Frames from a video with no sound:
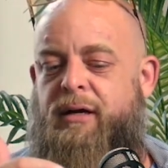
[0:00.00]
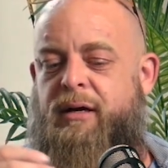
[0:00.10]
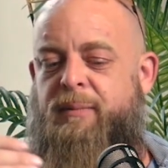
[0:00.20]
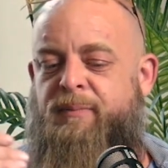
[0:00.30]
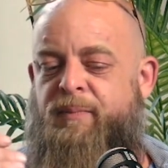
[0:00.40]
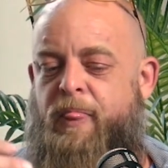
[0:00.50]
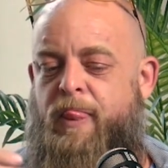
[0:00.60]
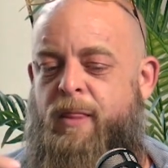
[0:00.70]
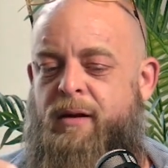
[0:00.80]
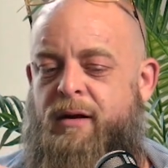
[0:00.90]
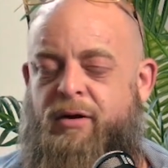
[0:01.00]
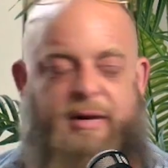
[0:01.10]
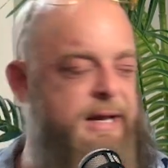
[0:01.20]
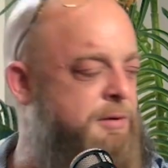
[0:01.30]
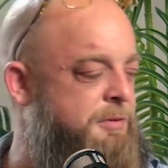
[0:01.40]
um
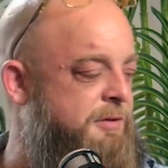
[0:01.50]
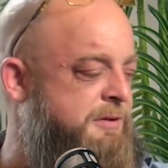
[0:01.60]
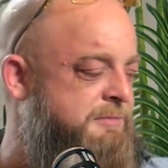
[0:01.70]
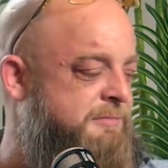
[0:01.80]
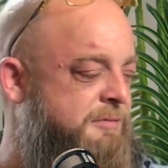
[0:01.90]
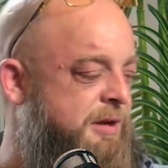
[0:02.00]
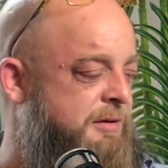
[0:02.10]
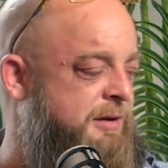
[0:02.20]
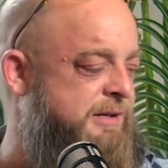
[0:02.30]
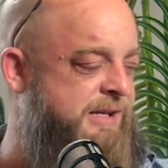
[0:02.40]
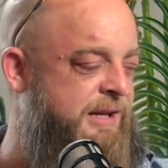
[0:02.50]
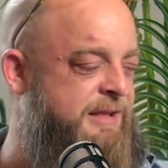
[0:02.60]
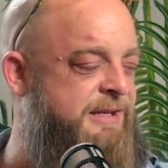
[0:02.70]
are now being like, okay, I get.